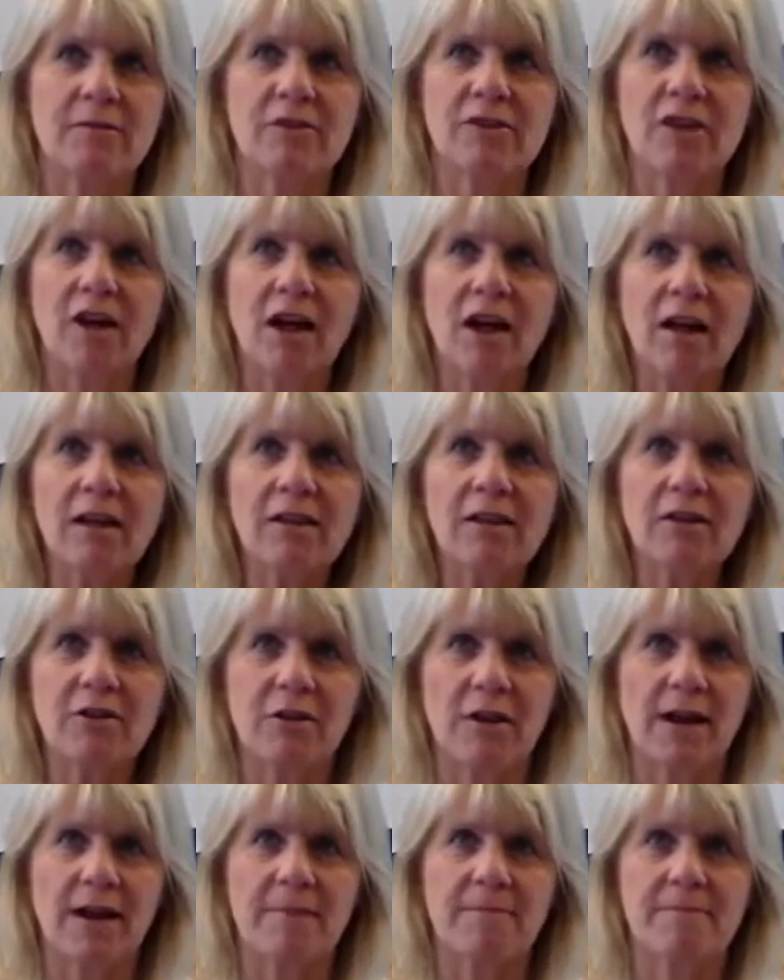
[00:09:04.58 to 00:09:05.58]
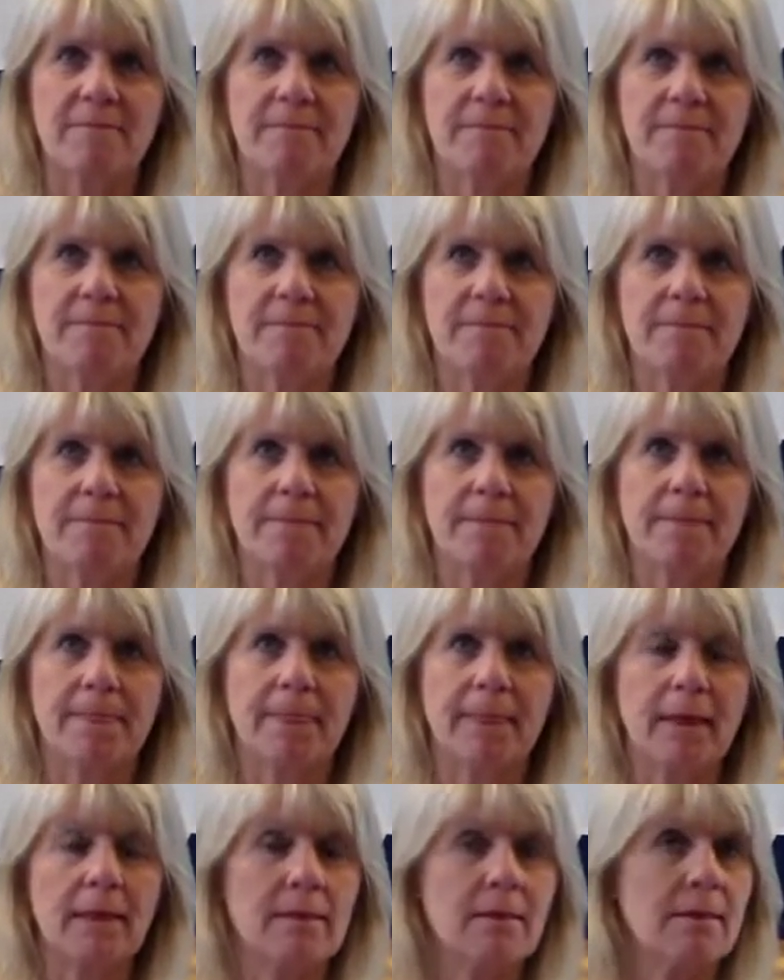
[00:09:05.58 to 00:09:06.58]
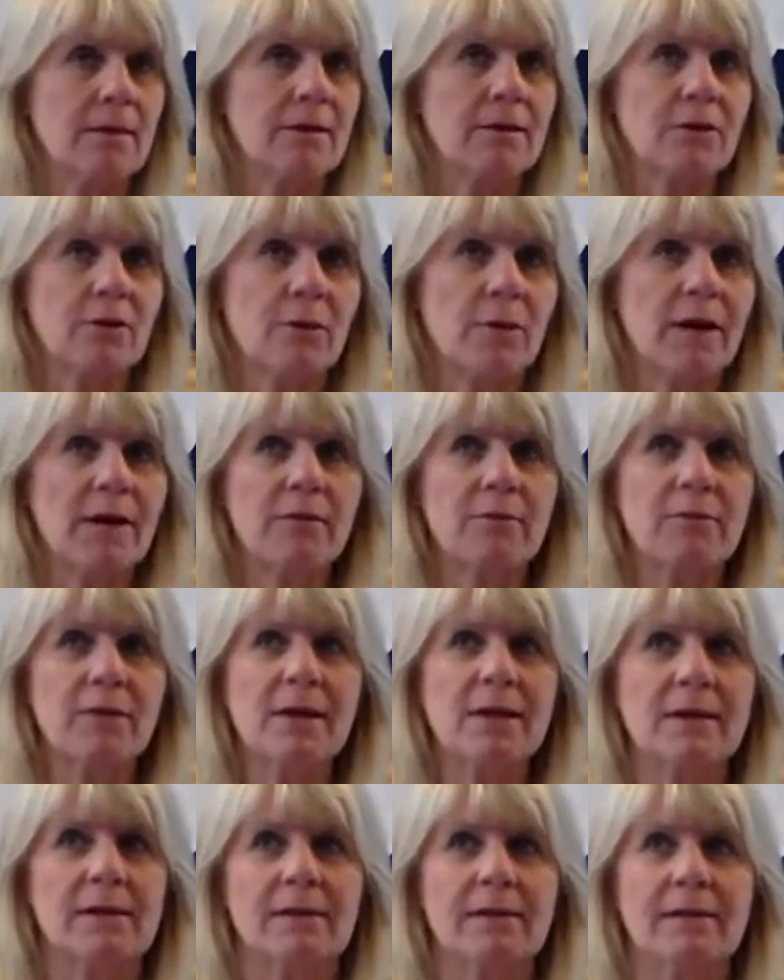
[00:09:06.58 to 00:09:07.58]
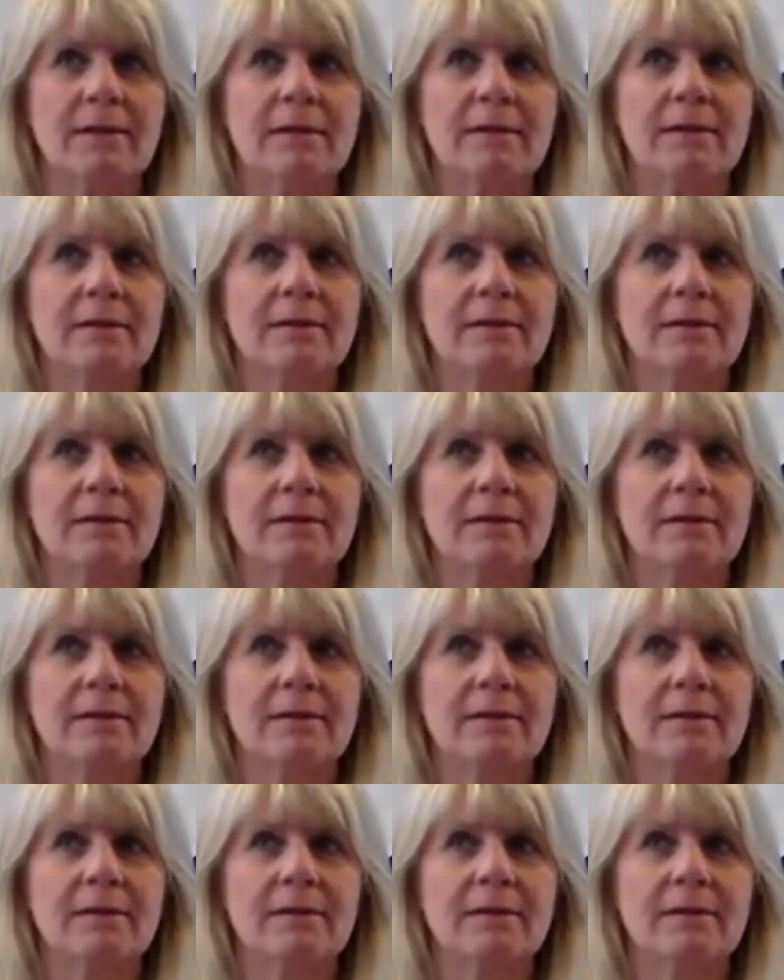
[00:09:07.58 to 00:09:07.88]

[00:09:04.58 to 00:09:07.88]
it was a hologram. It looked quite real.